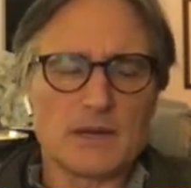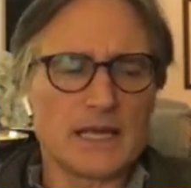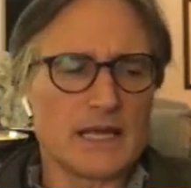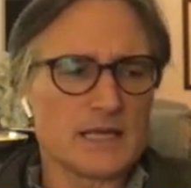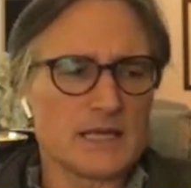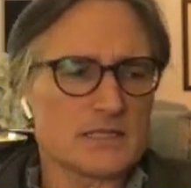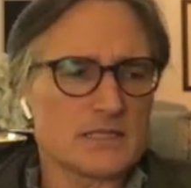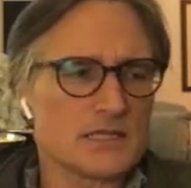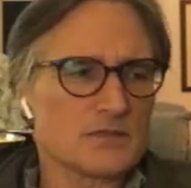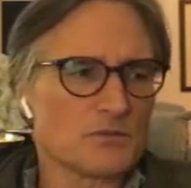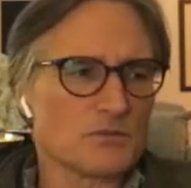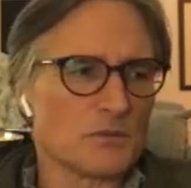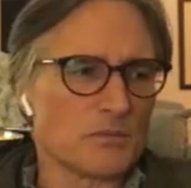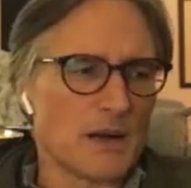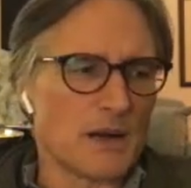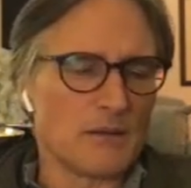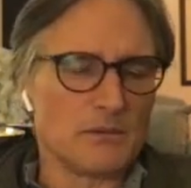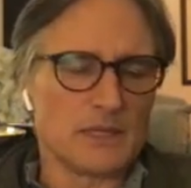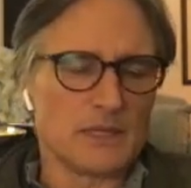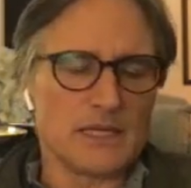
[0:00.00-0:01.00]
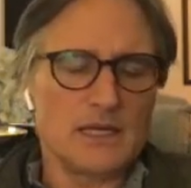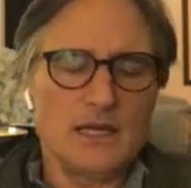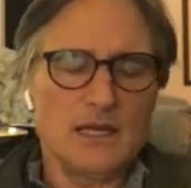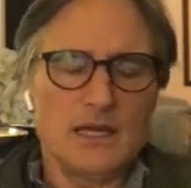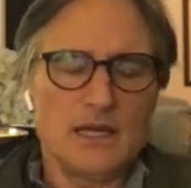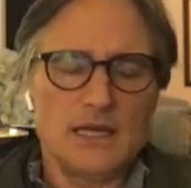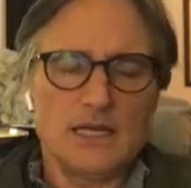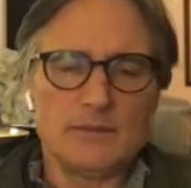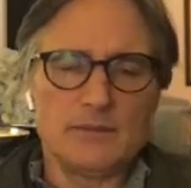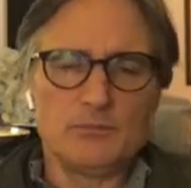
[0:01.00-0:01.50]
My guess is we'll probably
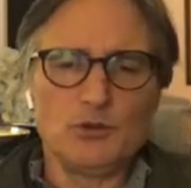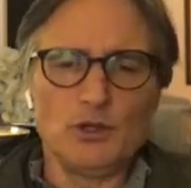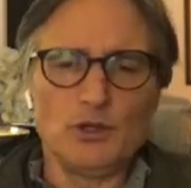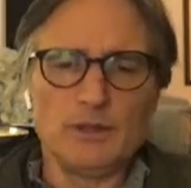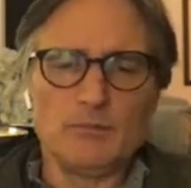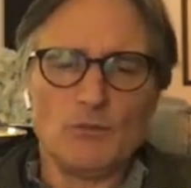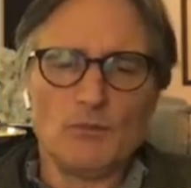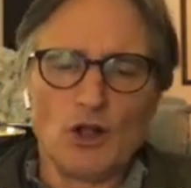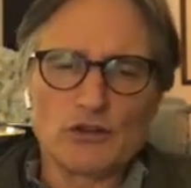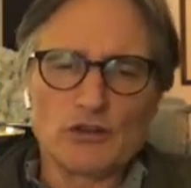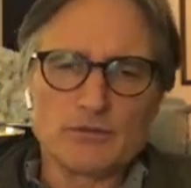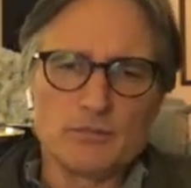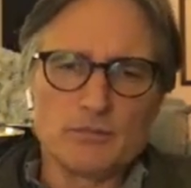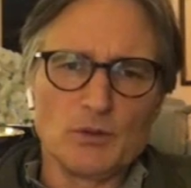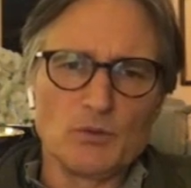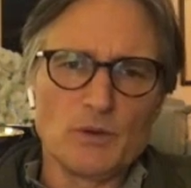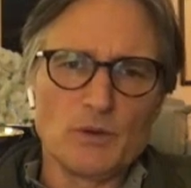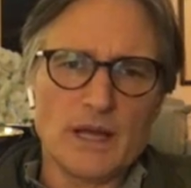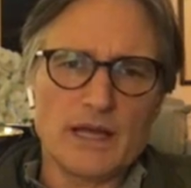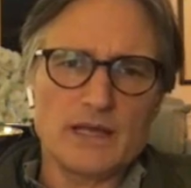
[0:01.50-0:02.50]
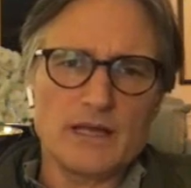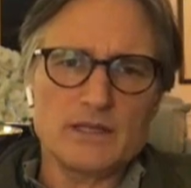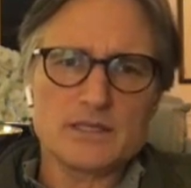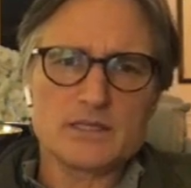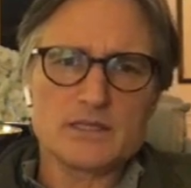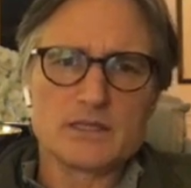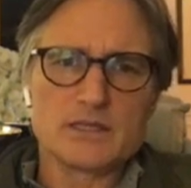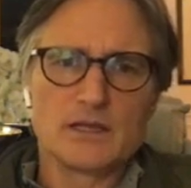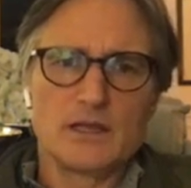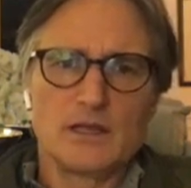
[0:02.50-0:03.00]
employ multiple
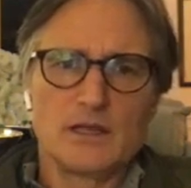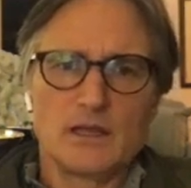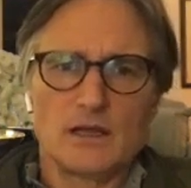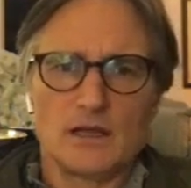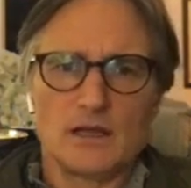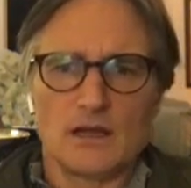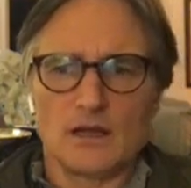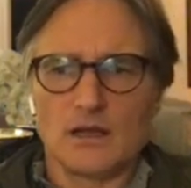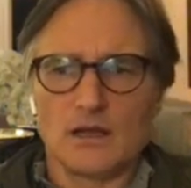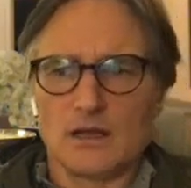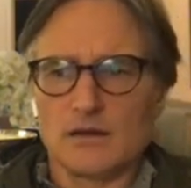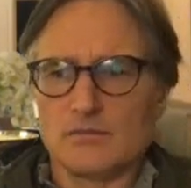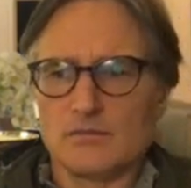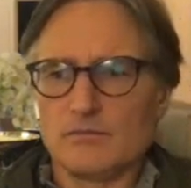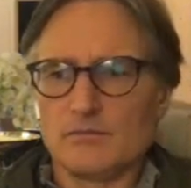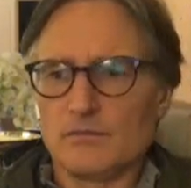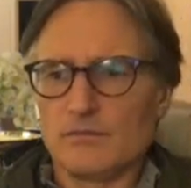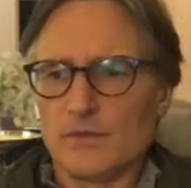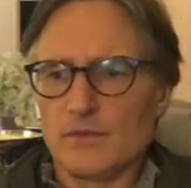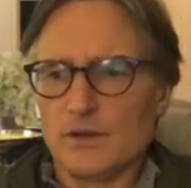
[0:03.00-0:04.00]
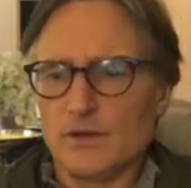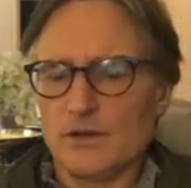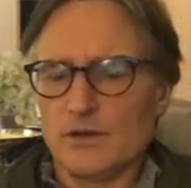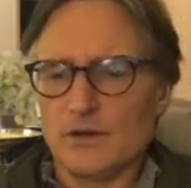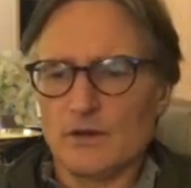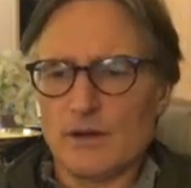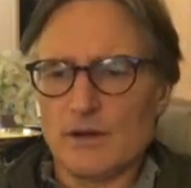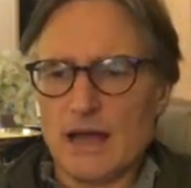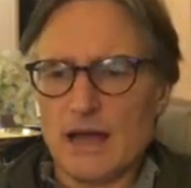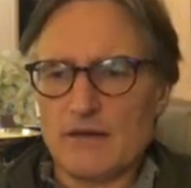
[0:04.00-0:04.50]
ways um,
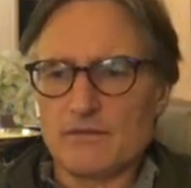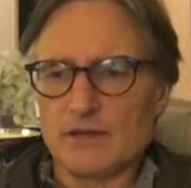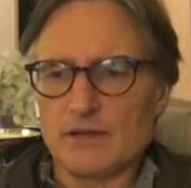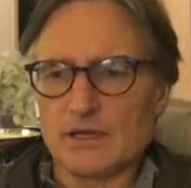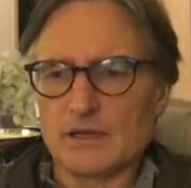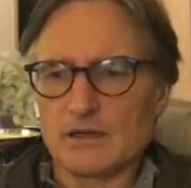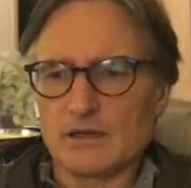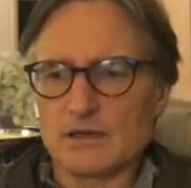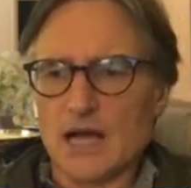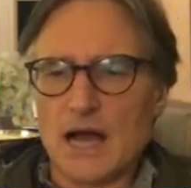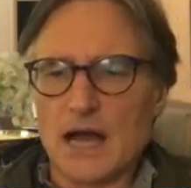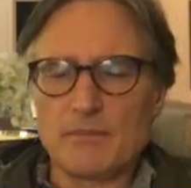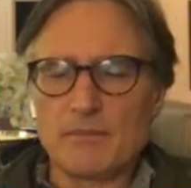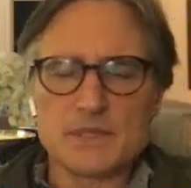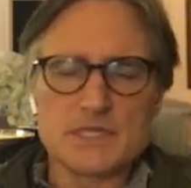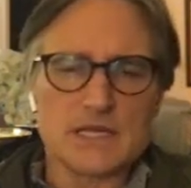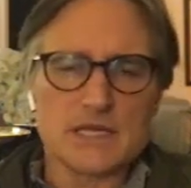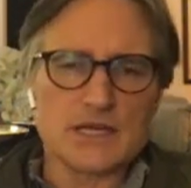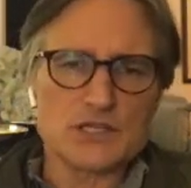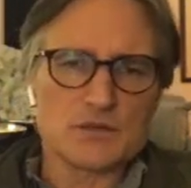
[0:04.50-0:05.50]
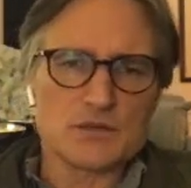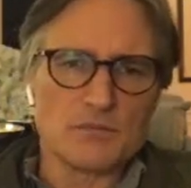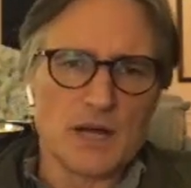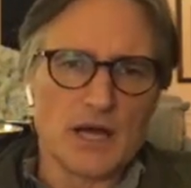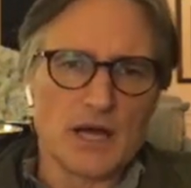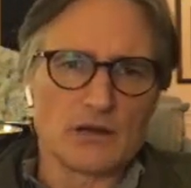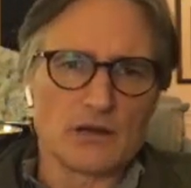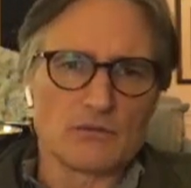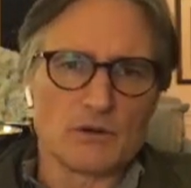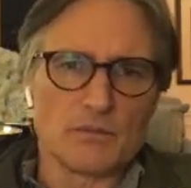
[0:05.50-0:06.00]
you know, having a compensation
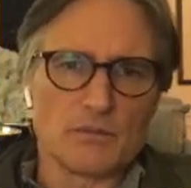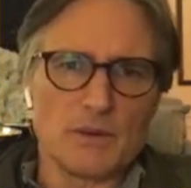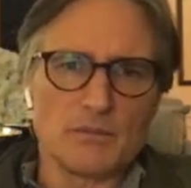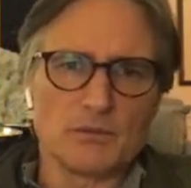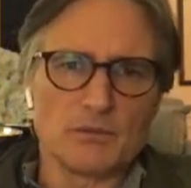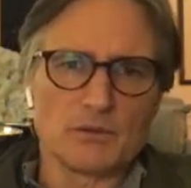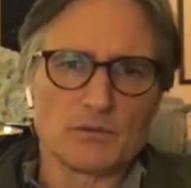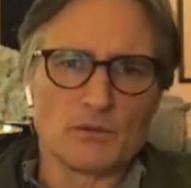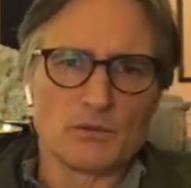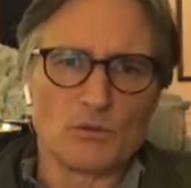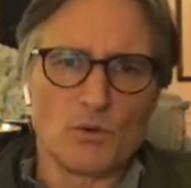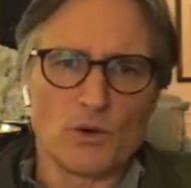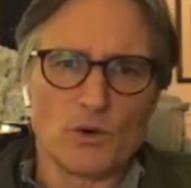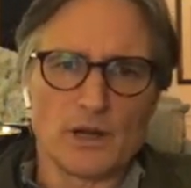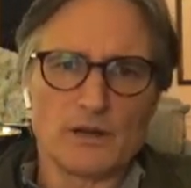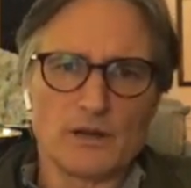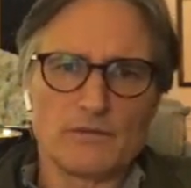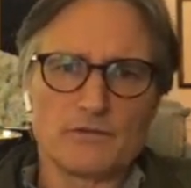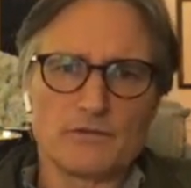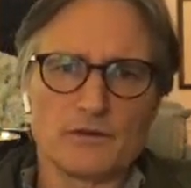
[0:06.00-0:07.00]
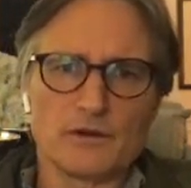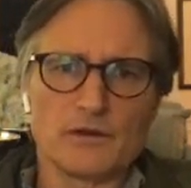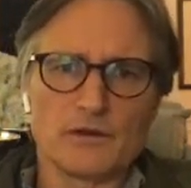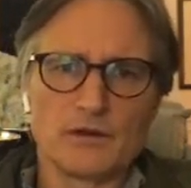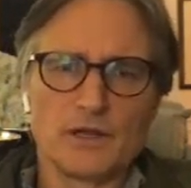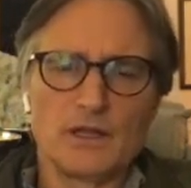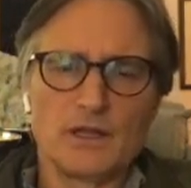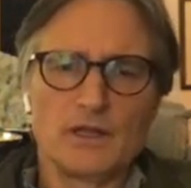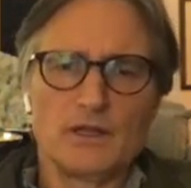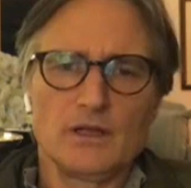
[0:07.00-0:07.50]
model where people are rewarded
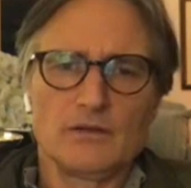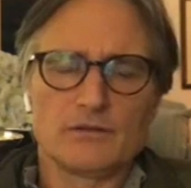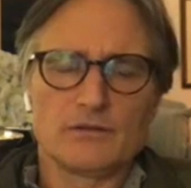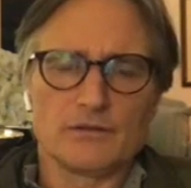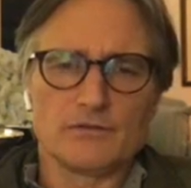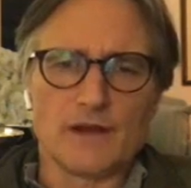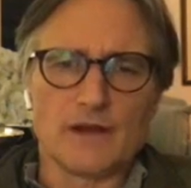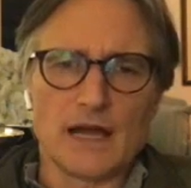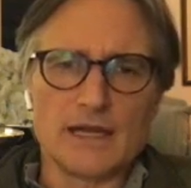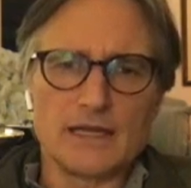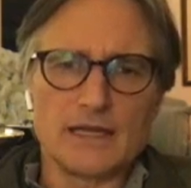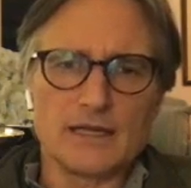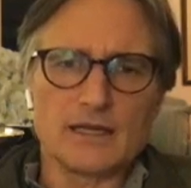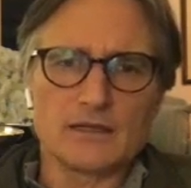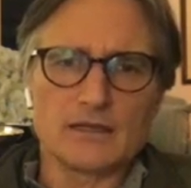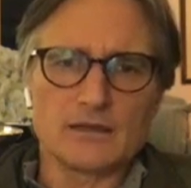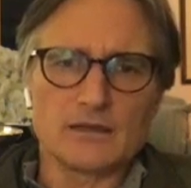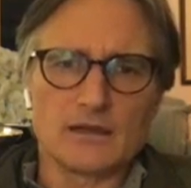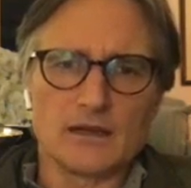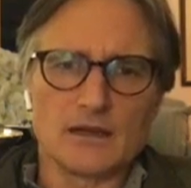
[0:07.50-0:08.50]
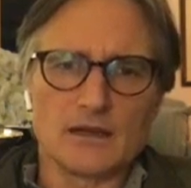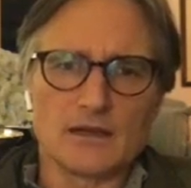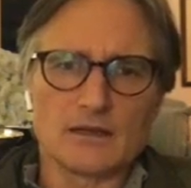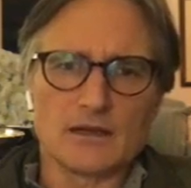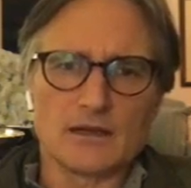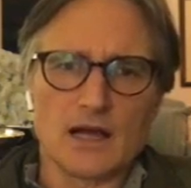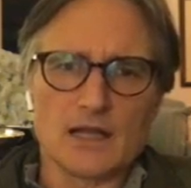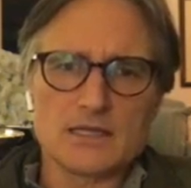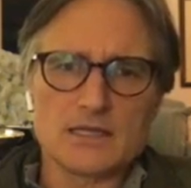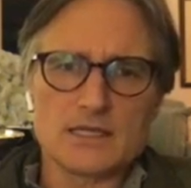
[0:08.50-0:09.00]
for for finding
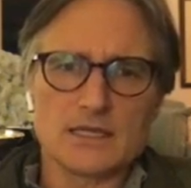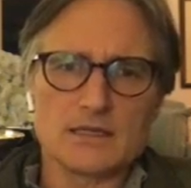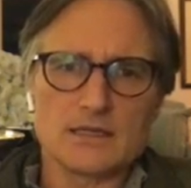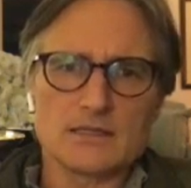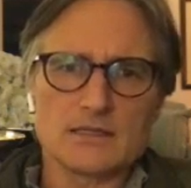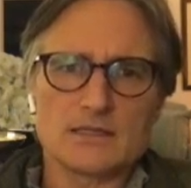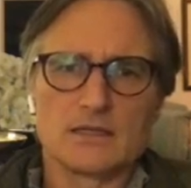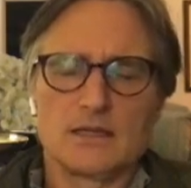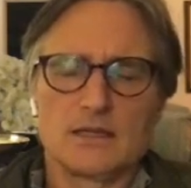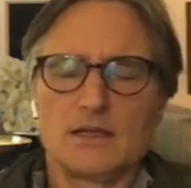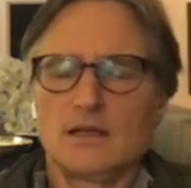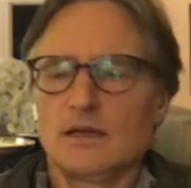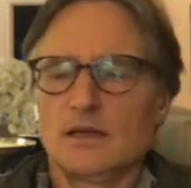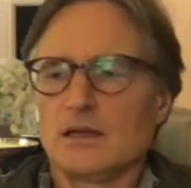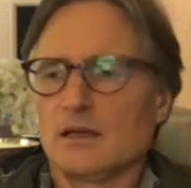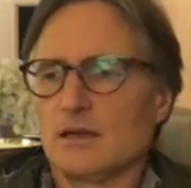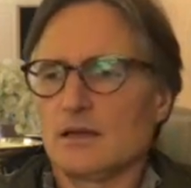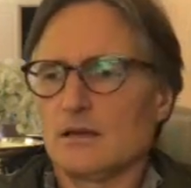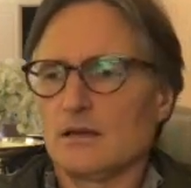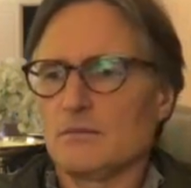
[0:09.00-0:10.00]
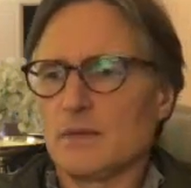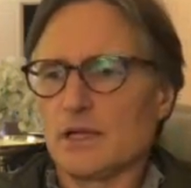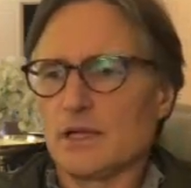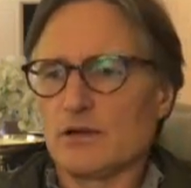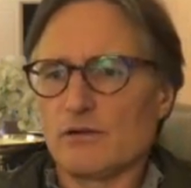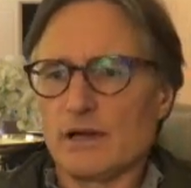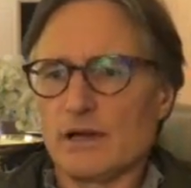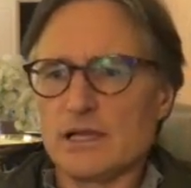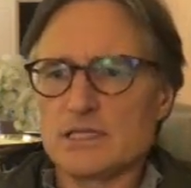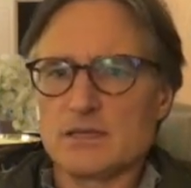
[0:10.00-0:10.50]
uh, content um,
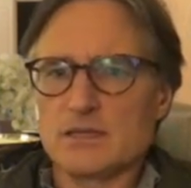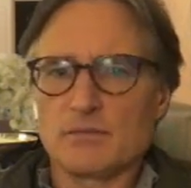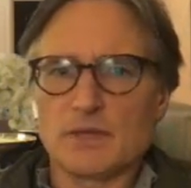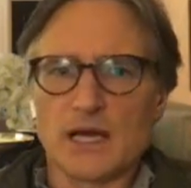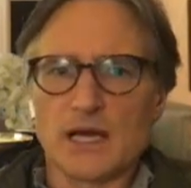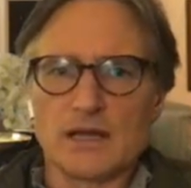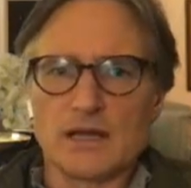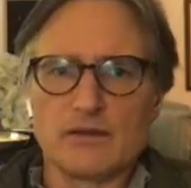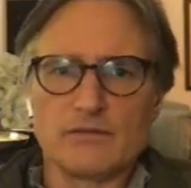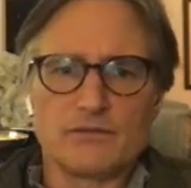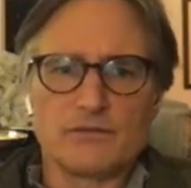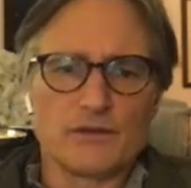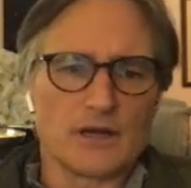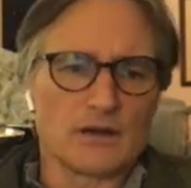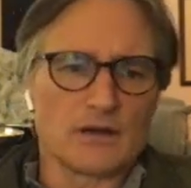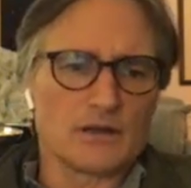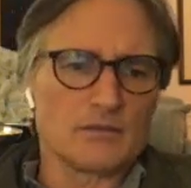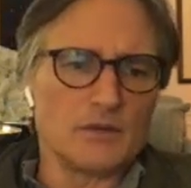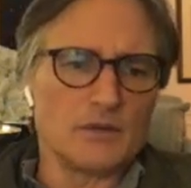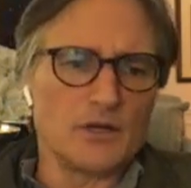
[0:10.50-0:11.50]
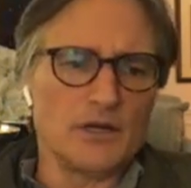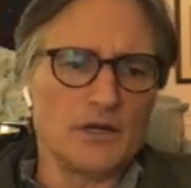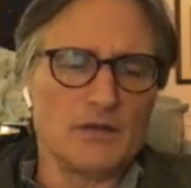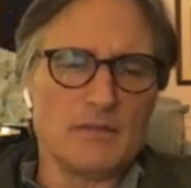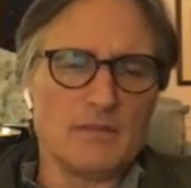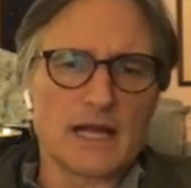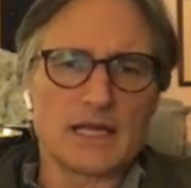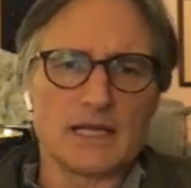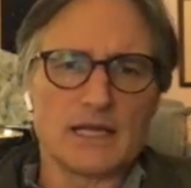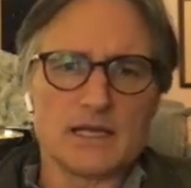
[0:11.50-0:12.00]
and creating some kind of uh,
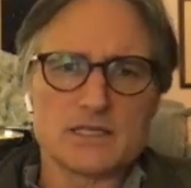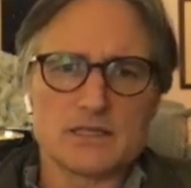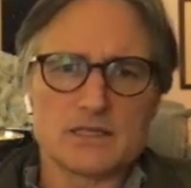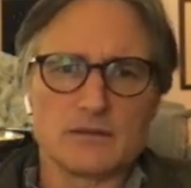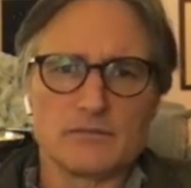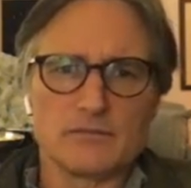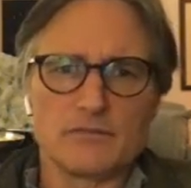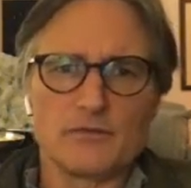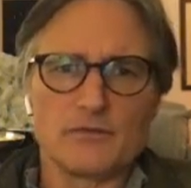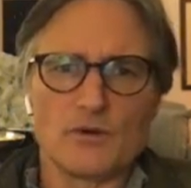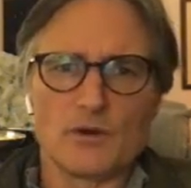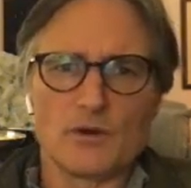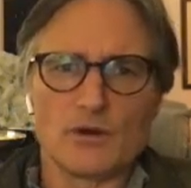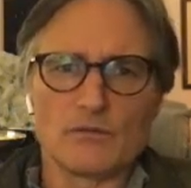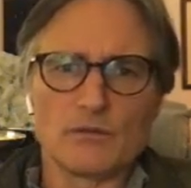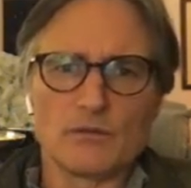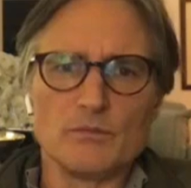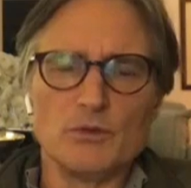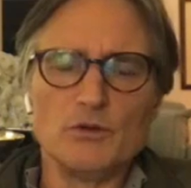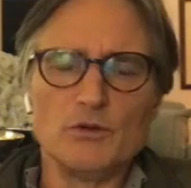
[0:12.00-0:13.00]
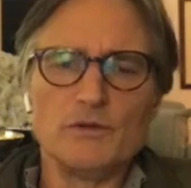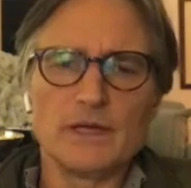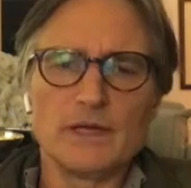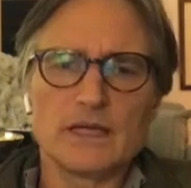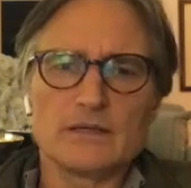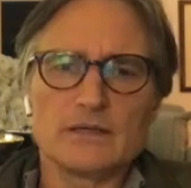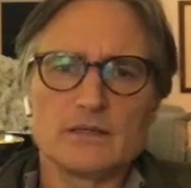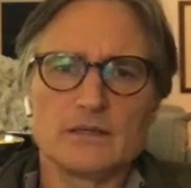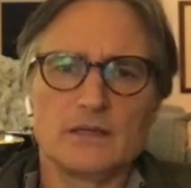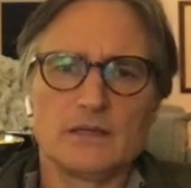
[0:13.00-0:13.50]
community mechanism for
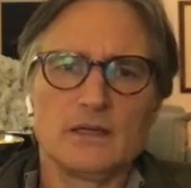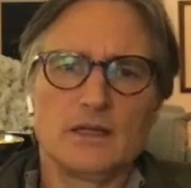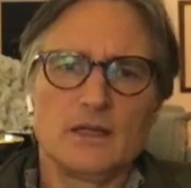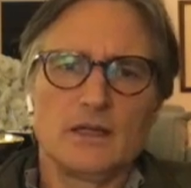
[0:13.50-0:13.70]
removing it.